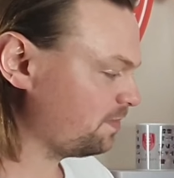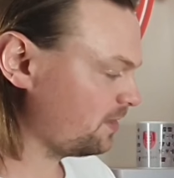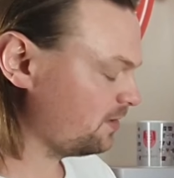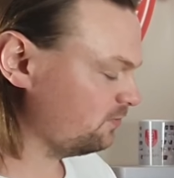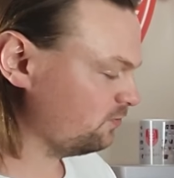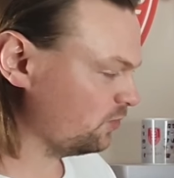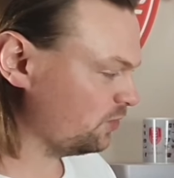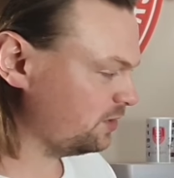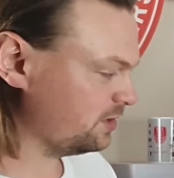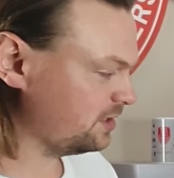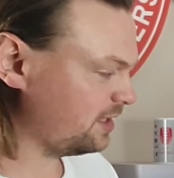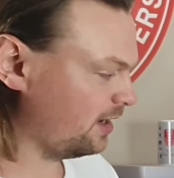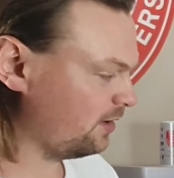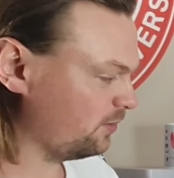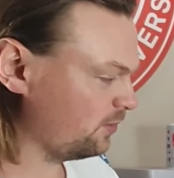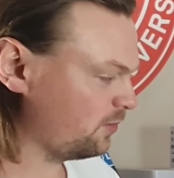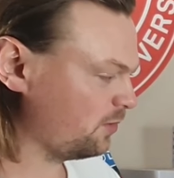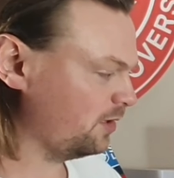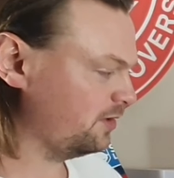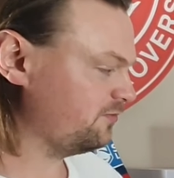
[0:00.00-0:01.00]
running down
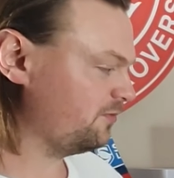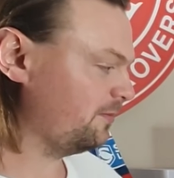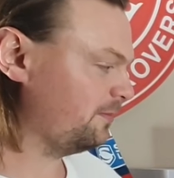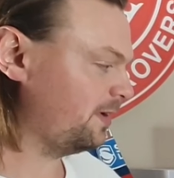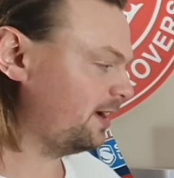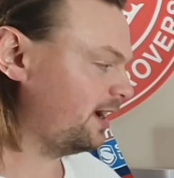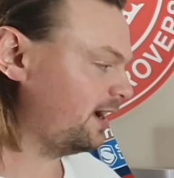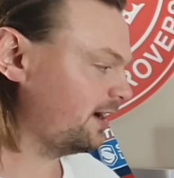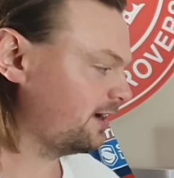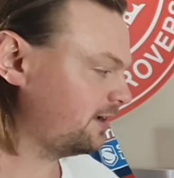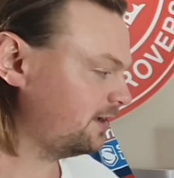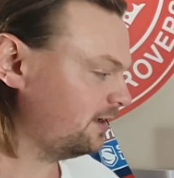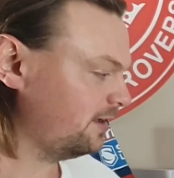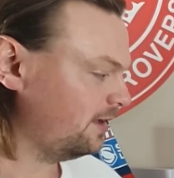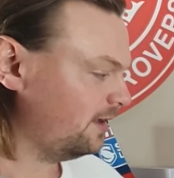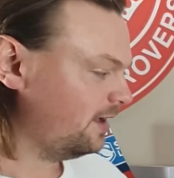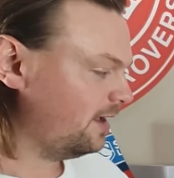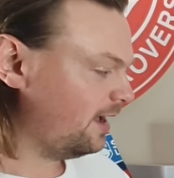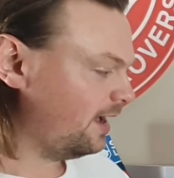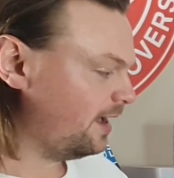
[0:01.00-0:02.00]
Craven Park
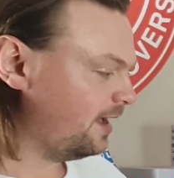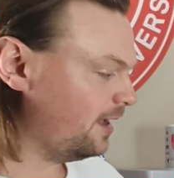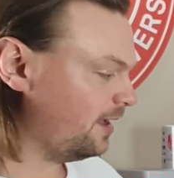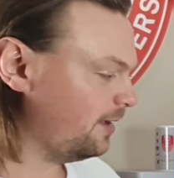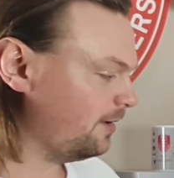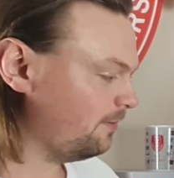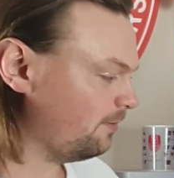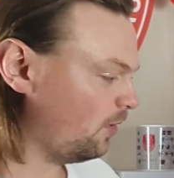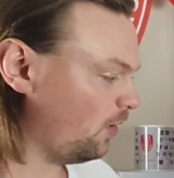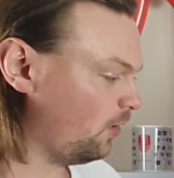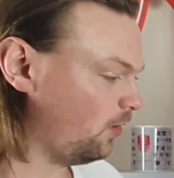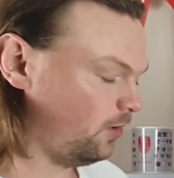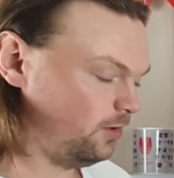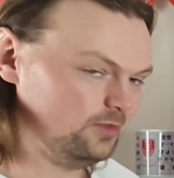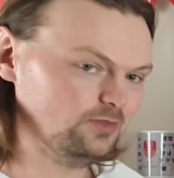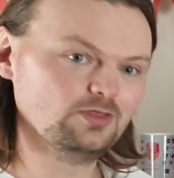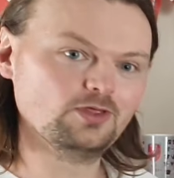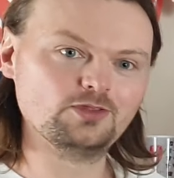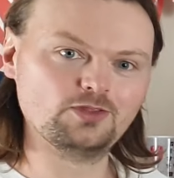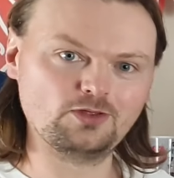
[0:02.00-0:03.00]

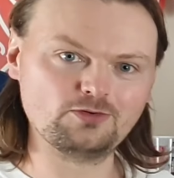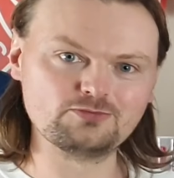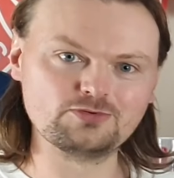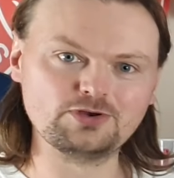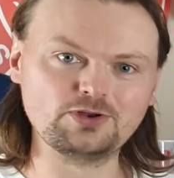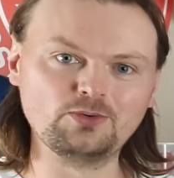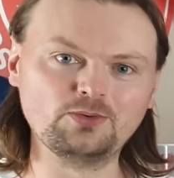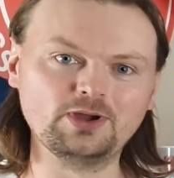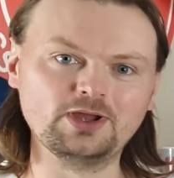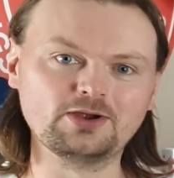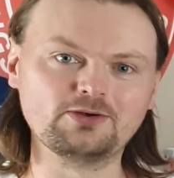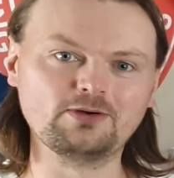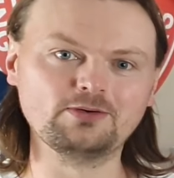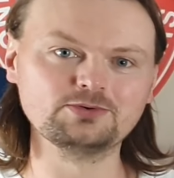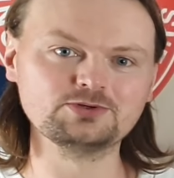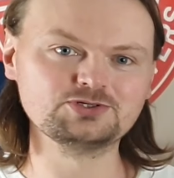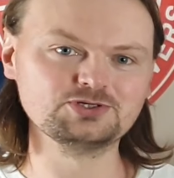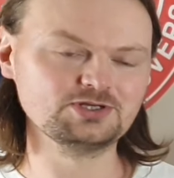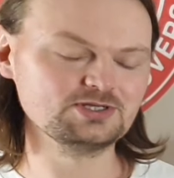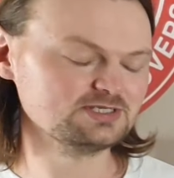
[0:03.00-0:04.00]
or an away ground,
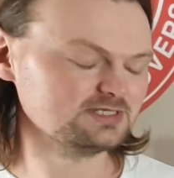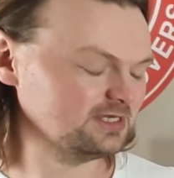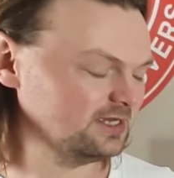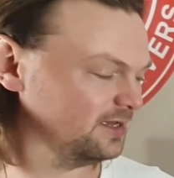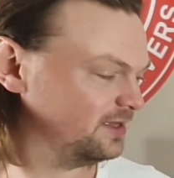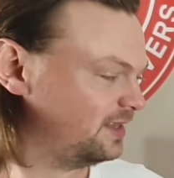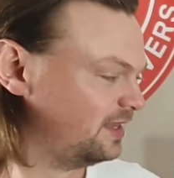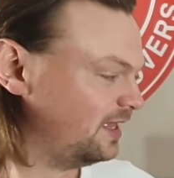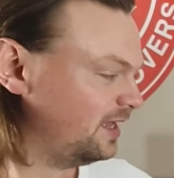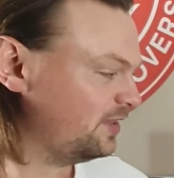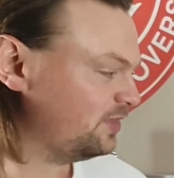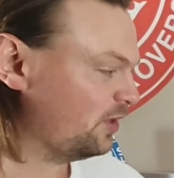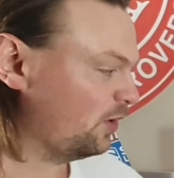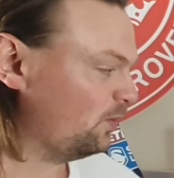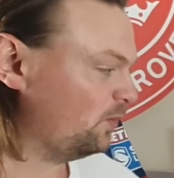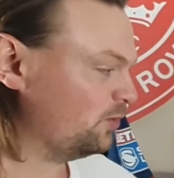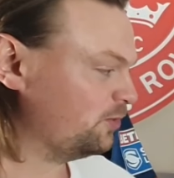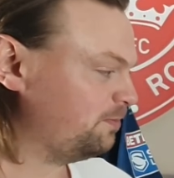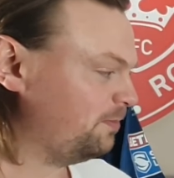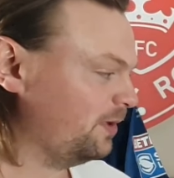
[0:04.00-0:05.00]
should I say, that
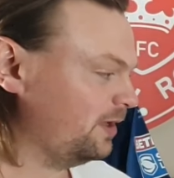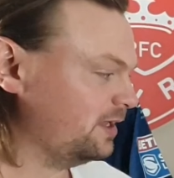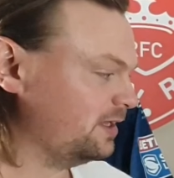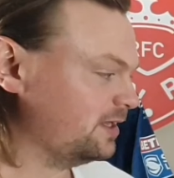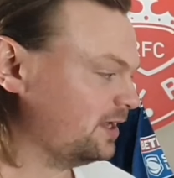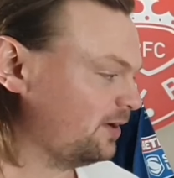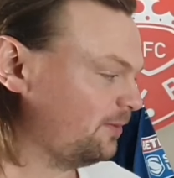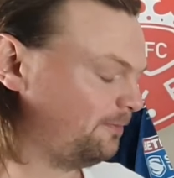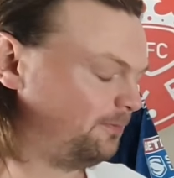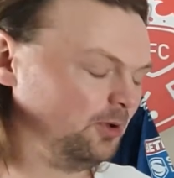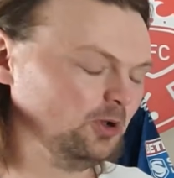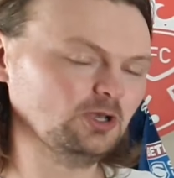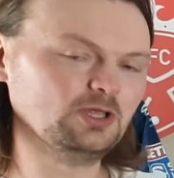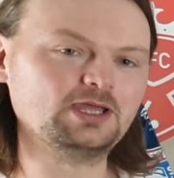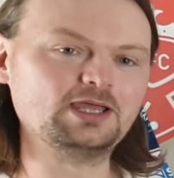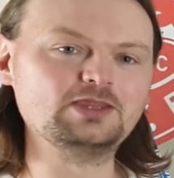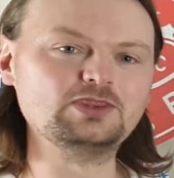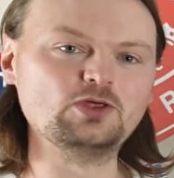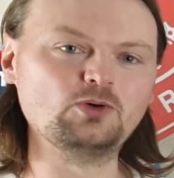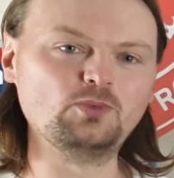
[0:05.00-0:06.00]
would be pulling
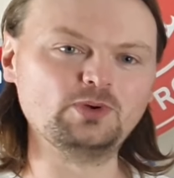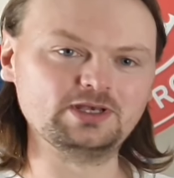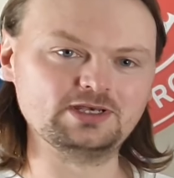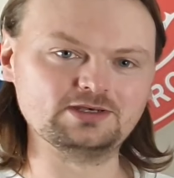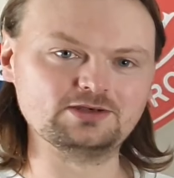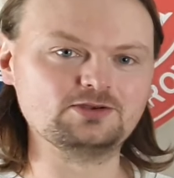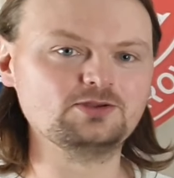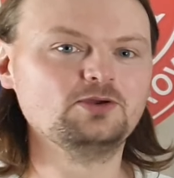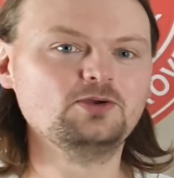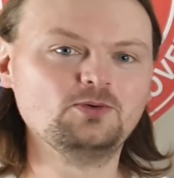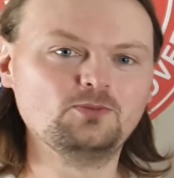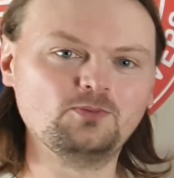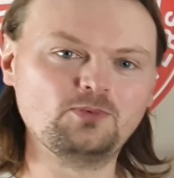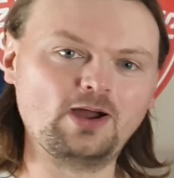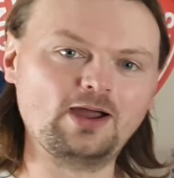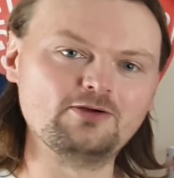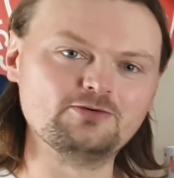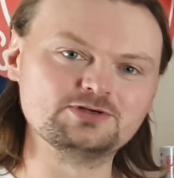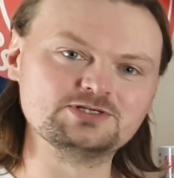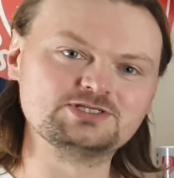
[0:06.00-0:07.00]
in the wind,
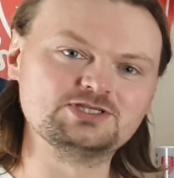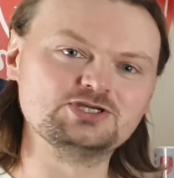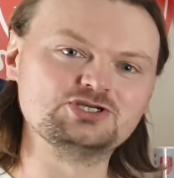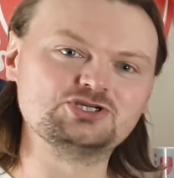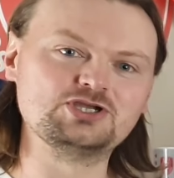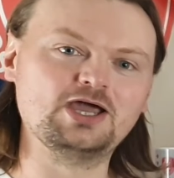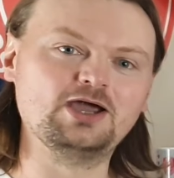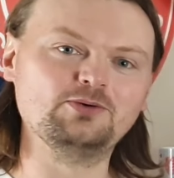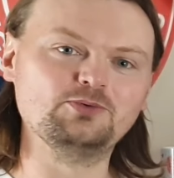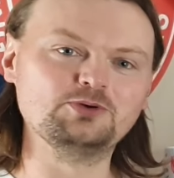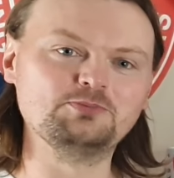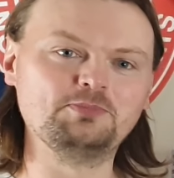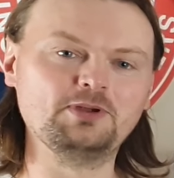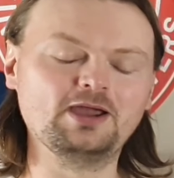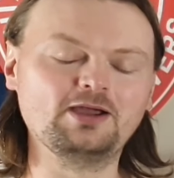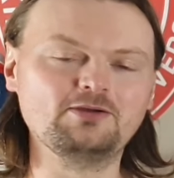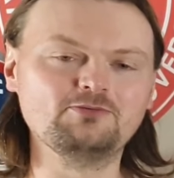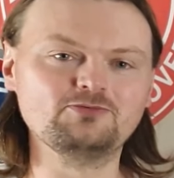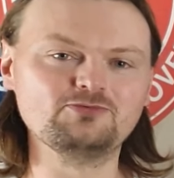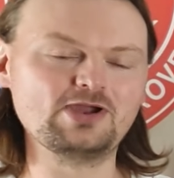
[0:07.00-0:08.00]
whereas the shirt would be
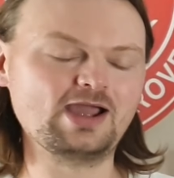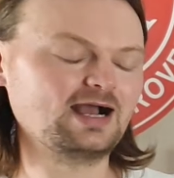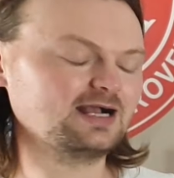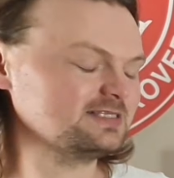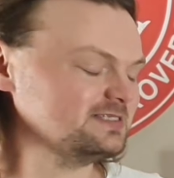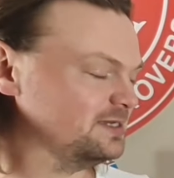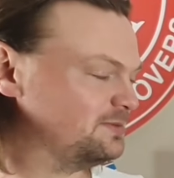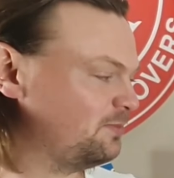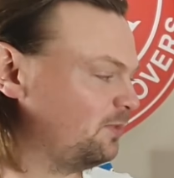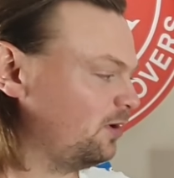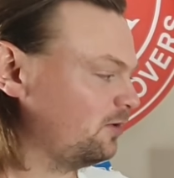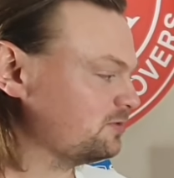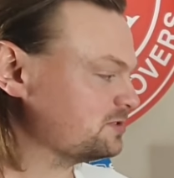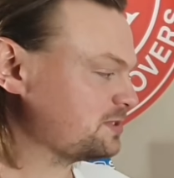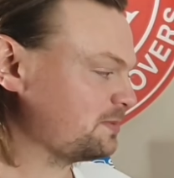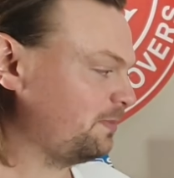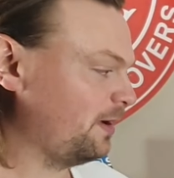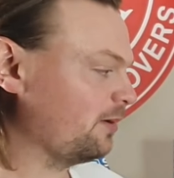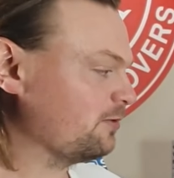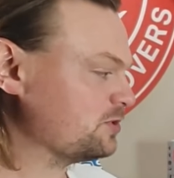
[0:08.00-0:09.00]
reacting more as a
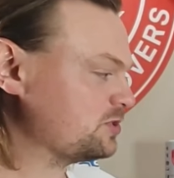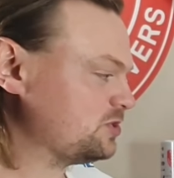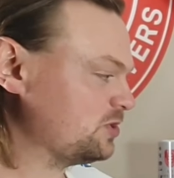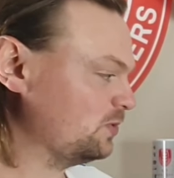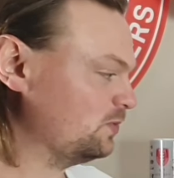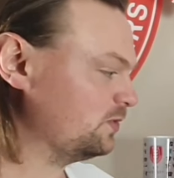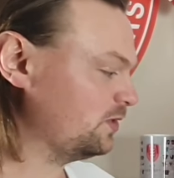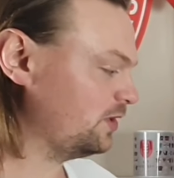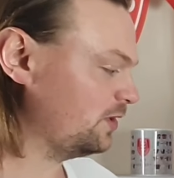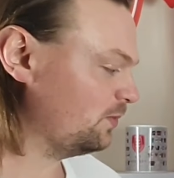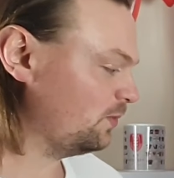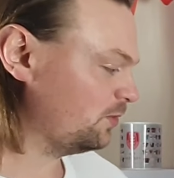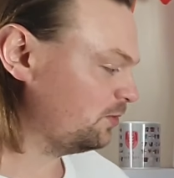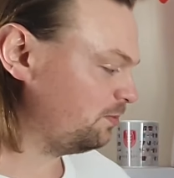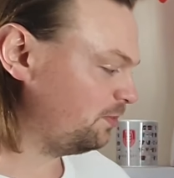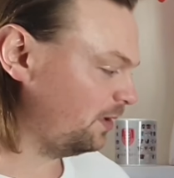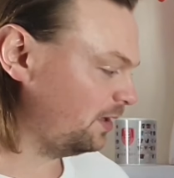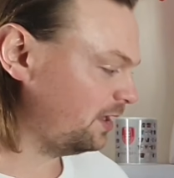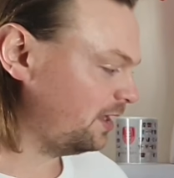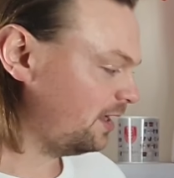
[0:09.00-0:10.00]
parachute than it would
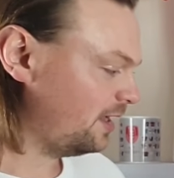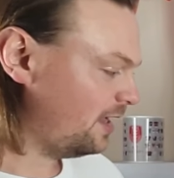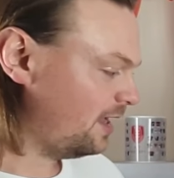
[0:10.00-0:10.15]
be